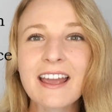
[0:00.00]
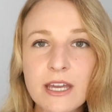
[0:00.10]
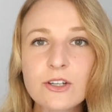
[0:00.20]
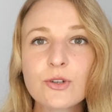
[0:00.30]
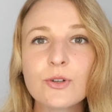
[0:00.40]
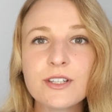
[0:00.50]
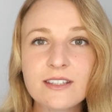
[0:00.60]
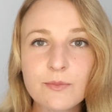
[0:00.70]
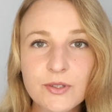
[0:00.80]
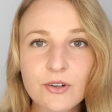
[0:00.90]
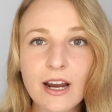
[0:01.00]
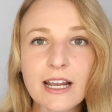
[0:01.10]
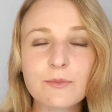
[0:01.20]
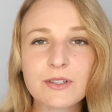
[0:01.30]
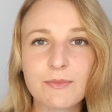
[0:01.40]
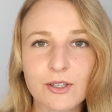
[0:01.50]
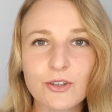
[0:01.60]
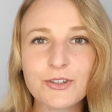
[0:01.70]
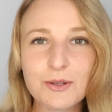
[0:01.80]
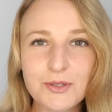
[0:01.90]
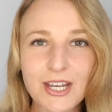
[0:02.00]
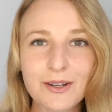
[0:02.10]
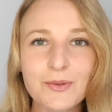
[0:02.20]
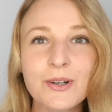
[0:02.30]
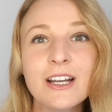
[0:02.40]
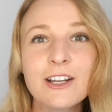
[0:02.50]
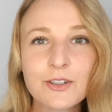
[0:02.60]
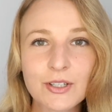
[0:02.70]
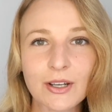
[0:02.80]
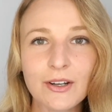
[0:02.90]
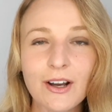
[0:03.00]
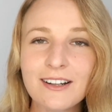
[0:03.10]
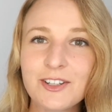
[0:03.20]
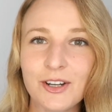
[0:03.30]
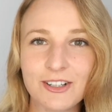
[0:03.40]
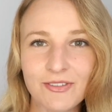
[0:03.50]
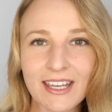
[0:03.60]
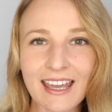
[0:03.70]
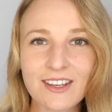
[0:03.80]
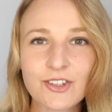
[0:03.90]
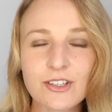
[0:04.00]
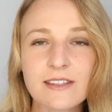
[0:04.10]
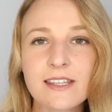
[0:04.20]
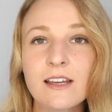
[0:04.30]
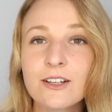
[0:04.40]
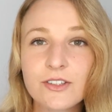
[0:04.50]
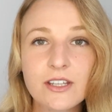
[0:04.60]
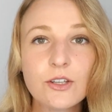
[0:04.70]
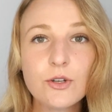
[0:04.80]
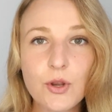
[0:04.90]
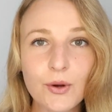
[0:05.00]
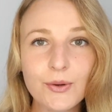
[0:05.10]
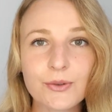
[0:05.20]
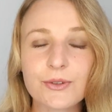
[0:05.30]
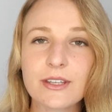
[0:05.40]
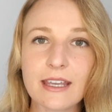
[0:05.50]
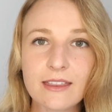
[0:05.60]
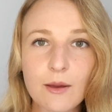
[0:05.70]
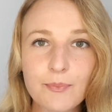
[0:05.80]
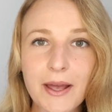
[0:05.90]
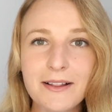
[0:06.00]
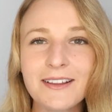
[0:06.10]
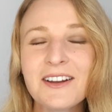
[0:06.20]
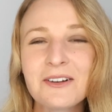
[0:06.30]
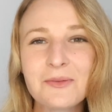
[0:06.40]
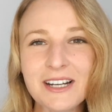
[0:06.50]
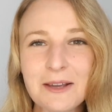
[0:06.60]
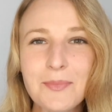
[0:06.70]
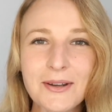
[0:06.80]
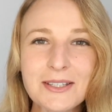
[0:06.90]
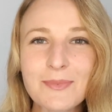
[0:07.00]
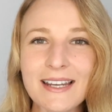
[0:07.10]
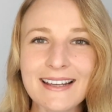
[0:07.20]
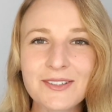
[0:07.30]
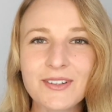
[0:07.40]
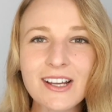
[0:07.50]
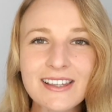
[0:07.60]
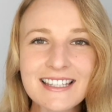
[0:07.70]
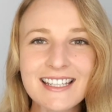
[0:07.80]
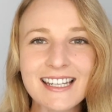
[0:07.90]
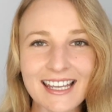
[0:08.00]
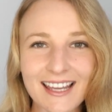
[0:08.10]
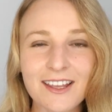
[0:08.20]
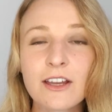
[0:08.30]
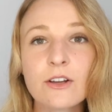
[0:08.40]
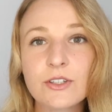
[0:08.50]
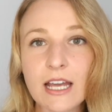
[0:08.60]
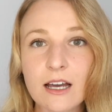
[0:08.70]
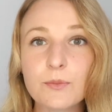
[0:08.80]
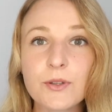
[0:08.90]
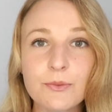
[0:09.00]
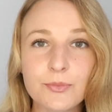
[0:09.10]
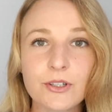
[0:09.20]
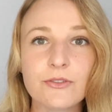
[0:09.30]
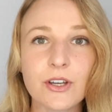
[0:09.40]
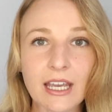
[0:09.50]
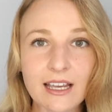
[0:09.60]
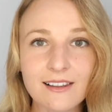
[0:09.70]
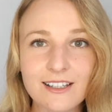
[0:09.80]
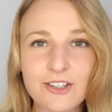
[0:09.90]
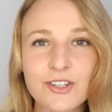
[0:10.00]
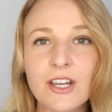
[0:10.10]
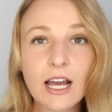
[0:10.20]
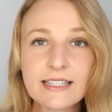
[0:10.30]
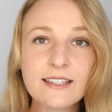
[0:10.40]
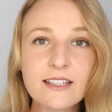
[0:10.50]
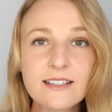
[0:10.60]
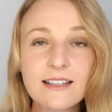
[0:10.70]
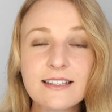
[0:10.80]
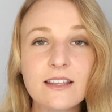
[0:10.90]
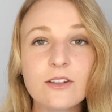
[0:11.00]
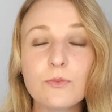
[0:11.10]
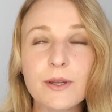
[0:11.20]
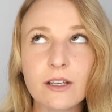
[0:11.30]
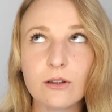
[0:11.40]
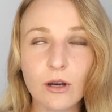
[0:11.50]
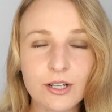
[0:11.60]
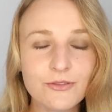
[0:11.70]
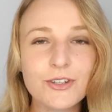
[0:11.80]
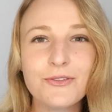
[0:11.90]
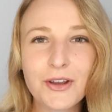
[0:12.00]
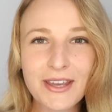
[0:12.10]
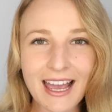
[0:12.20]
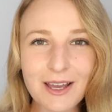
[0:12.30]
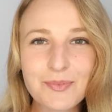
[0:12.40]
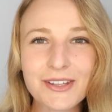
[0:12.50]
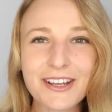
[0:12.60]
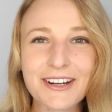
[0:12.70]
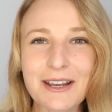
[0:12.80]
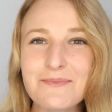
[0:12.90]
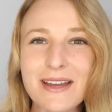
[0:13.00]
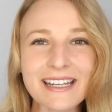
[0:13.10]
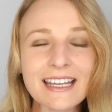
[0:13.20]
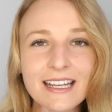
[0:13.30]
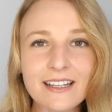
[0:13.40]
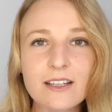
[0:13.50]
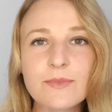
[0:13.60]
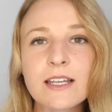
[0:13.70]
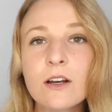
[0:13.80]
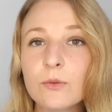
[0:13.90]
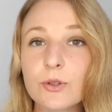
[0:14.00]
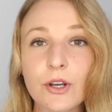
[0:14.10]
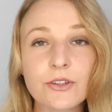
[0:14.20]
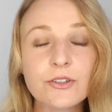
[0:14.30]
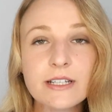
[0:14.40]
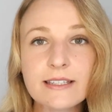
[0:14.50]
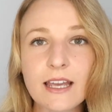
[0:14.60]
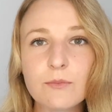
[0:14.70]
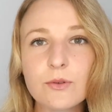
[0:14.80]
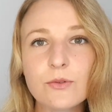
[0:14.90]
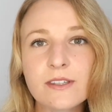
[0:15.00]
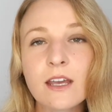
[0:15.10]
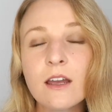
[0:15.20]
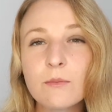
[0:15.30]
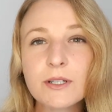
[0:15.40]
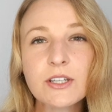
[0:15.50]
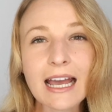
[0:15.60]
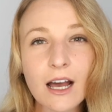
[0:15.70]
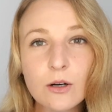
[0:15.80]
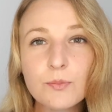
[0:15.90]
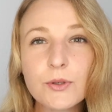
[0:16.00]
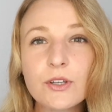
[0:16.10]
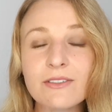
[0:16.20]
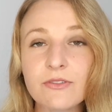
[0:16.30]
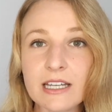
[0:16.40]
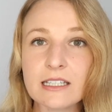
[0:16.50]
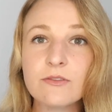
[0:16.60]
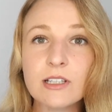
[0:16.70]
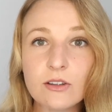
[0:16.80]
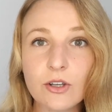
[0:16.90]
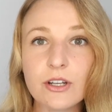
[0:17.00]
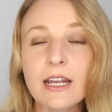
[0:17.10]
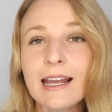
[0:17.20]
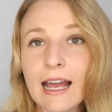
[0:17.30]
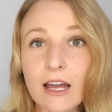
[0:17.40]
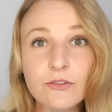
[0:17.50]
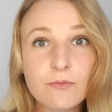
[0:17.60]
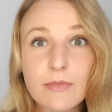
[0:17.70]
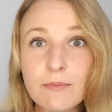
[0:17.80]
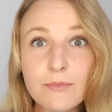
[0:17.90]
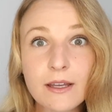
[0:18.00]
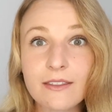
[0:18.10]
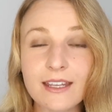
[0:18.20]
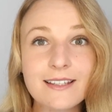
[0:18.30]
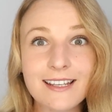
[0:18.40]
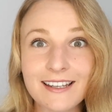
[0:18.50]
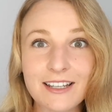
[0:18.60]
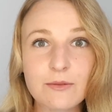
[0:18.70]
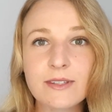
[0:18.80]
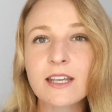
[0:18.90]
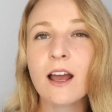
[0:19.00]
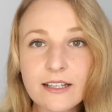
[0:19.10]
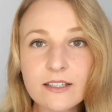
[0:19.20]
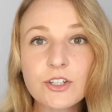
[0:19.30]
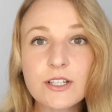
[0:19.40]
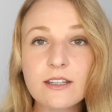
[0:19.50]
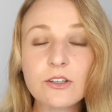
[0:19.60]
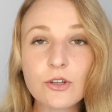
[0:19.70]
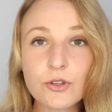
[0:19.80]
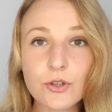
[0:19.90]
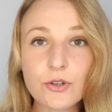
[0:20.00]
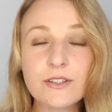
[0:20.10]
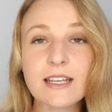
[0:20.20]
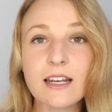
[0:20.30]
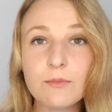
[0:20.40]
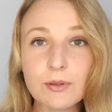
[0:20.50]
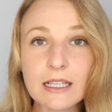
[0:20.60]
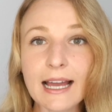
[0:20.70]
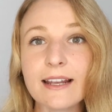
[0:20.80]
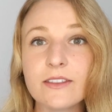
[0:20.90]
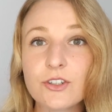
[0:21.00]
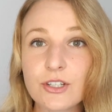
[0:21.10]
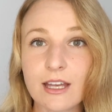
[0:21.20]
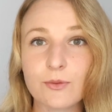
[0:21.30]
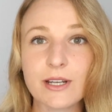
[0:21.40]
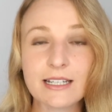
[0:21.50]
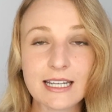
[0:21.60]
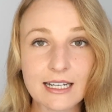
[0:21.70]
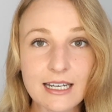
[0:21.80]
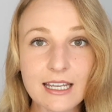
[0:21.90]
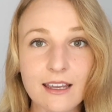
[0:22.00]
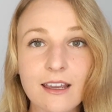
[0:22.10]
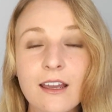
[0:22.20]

Make sure to subscribe to my YouTube channel, turn on notifications so that you know you get that bell when I post my next video lesson here to help you improve your English. Guys, in this lesson, there'll be a lot of new vocabulary, many idioms, we'll go through examples, but to help you effectively learn and remember these idioms, I suggest that you use and apply the shadowing technique.